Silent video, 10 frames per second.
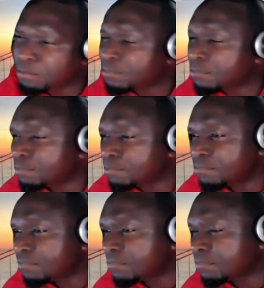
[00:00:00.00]

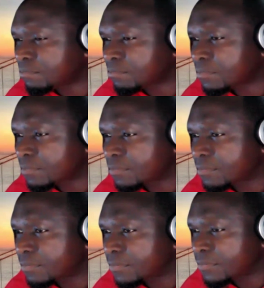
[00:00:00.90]

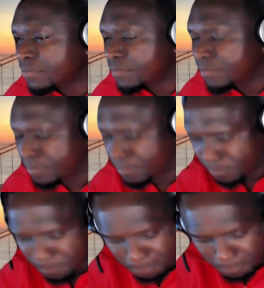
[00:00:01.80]

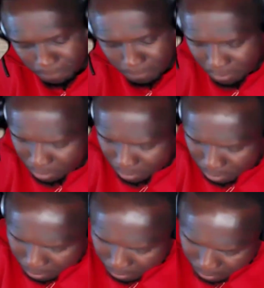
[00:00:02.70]

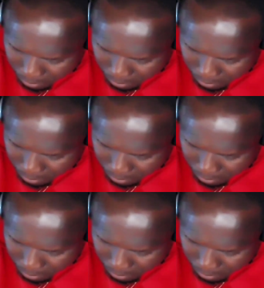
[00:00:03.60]
Nothing is said.